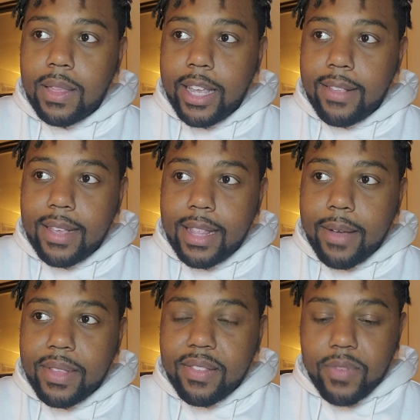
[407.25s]
They said
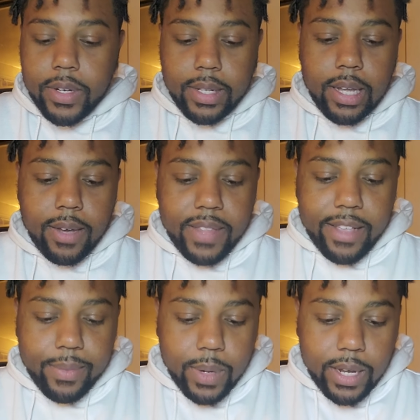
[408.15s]
that was his first love.
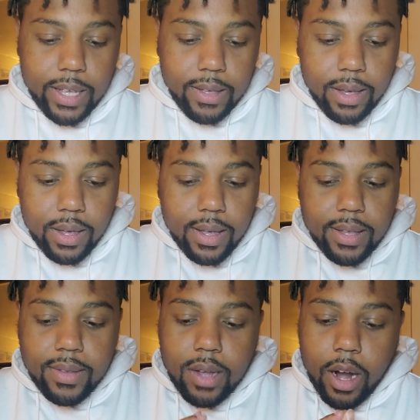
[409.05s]
That's what he
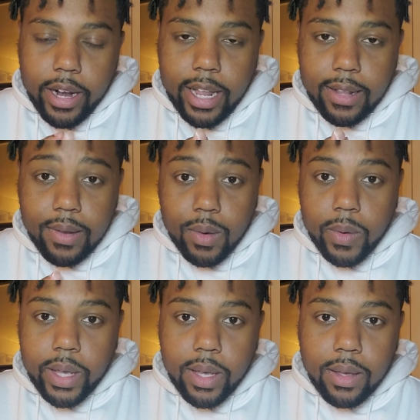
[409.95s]
started at
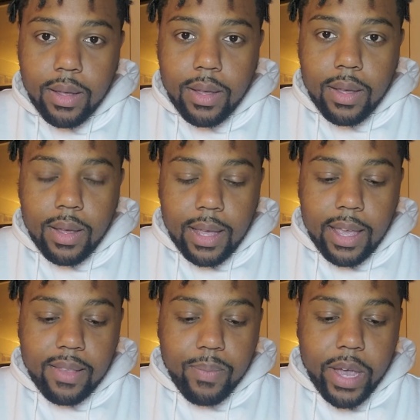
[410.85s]
doing.
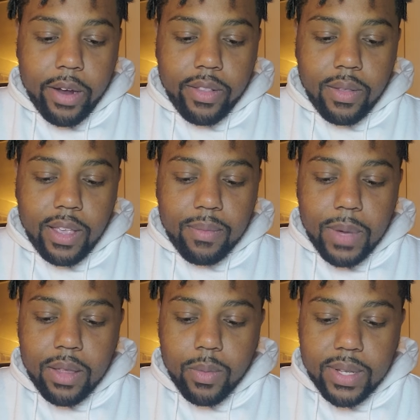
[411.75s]
His
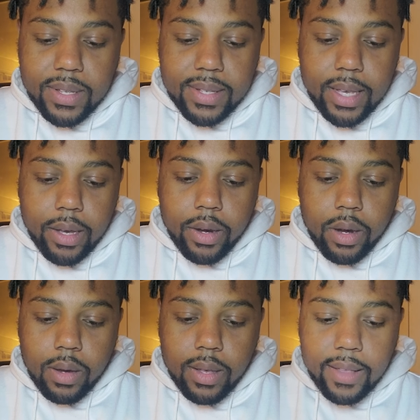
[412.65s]
mother was a
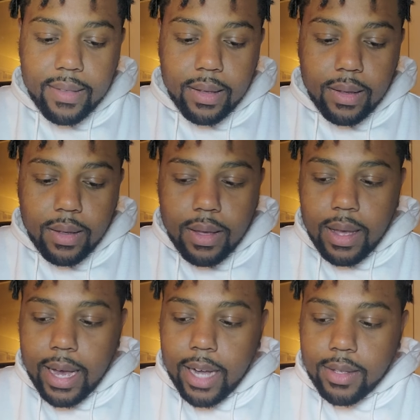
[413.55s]
singer. His
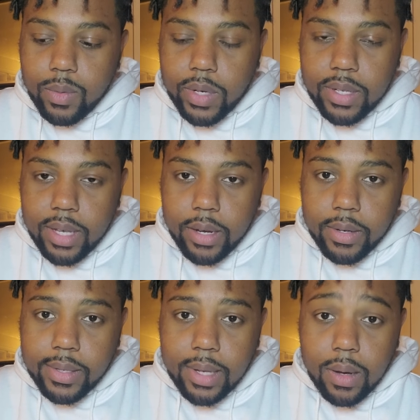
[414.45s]
aunts were
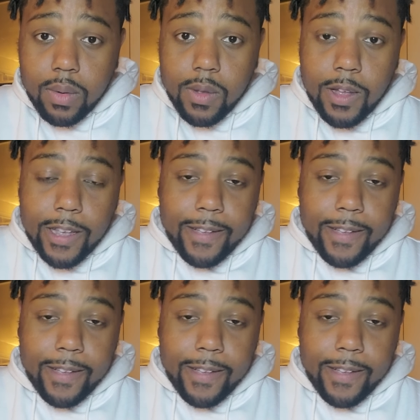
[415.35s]
singers, so